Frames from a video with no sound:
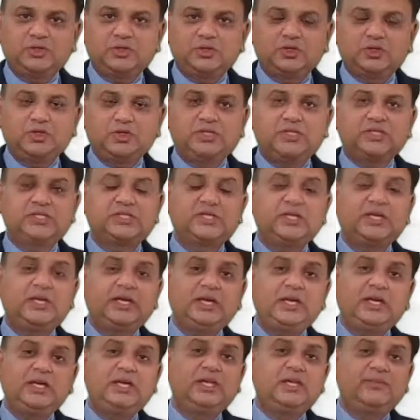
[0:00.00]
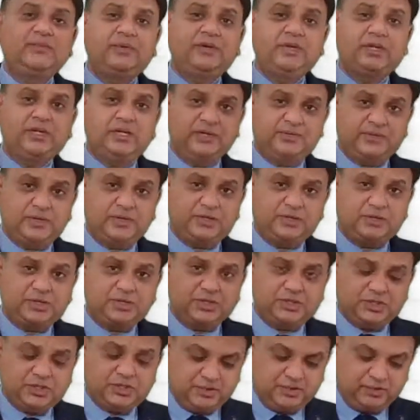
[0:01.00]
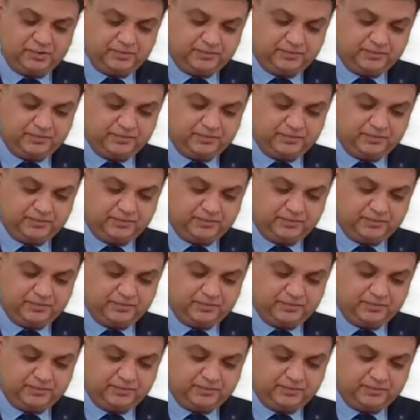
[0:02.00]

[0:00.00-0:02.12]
so it is the incremental depreciation.